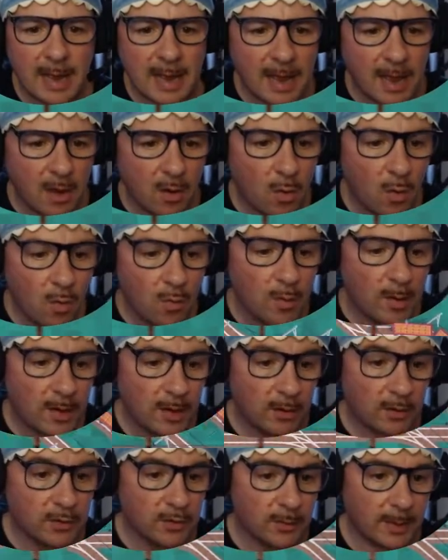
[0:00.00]
Or what I
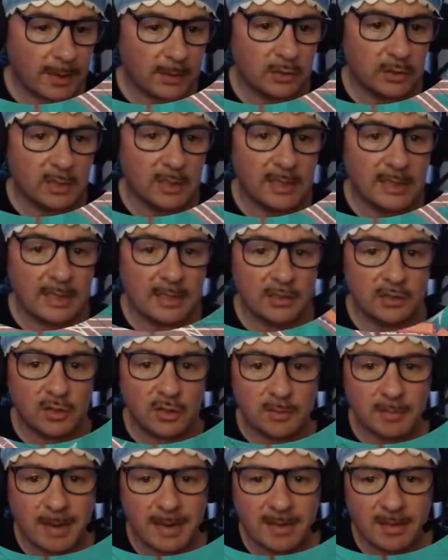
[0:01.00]
could do actually is
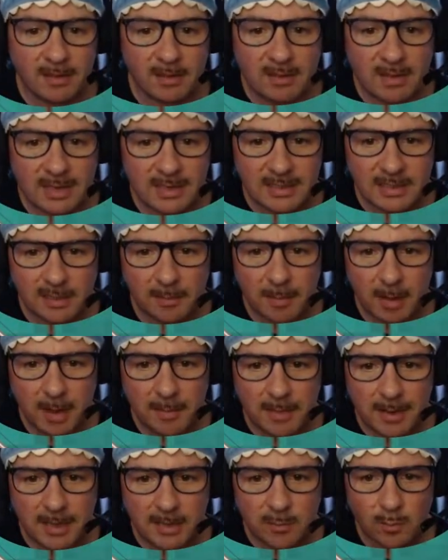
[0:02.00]
just make this the
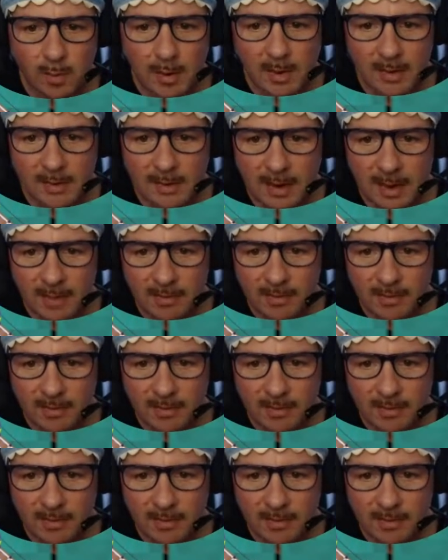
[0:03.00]
bypass one and